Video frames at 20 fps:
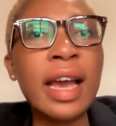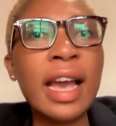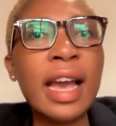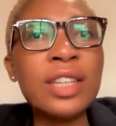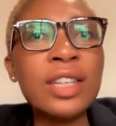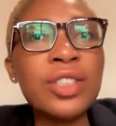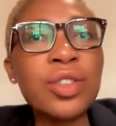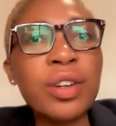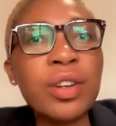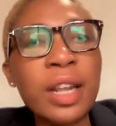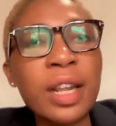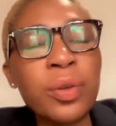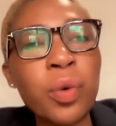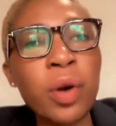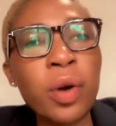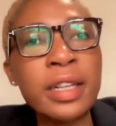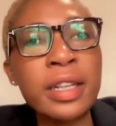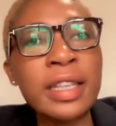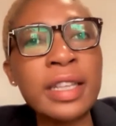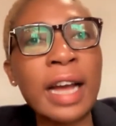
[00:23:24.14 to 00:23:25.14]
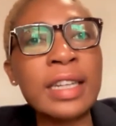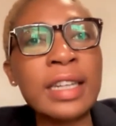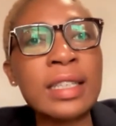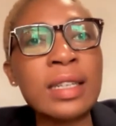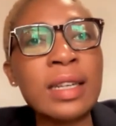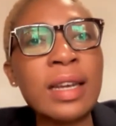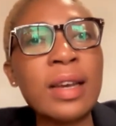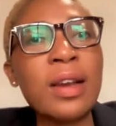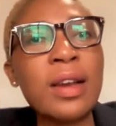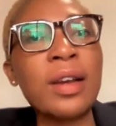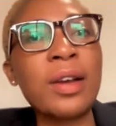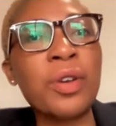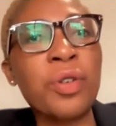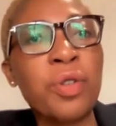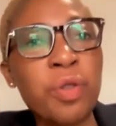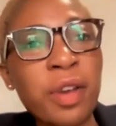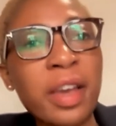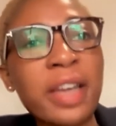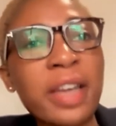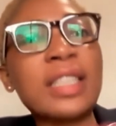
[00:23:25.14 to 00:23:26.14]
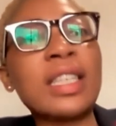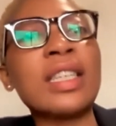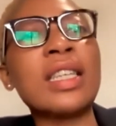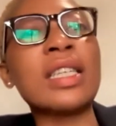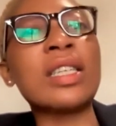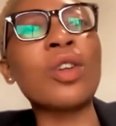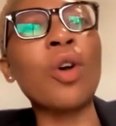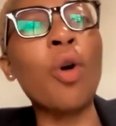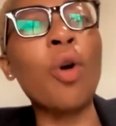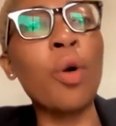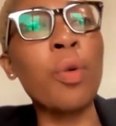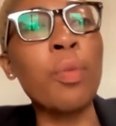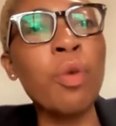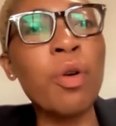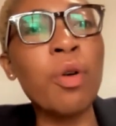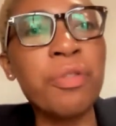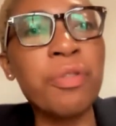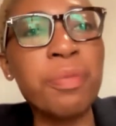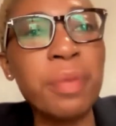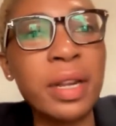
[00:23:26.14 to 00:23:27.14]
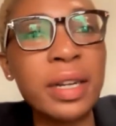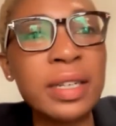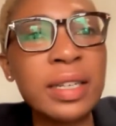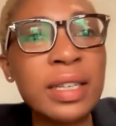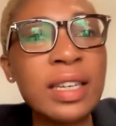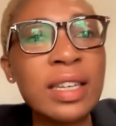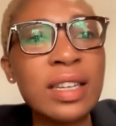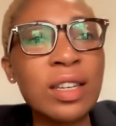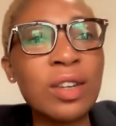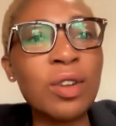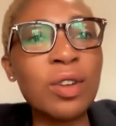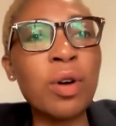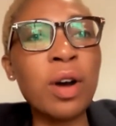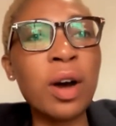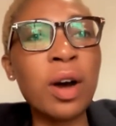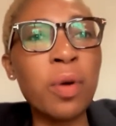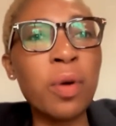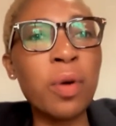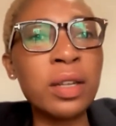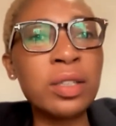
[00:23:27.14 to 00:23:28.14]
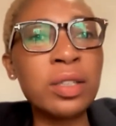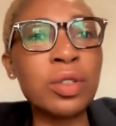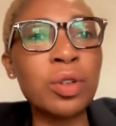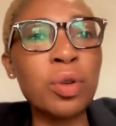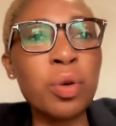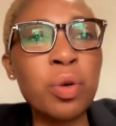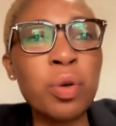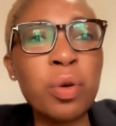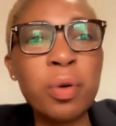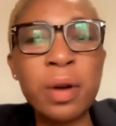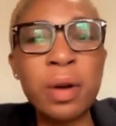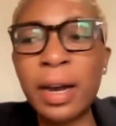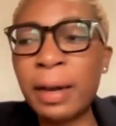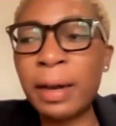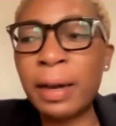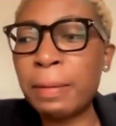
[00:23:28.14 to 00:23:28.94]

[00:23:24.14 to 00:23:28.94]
angel network that created this whole movement, you know, I want to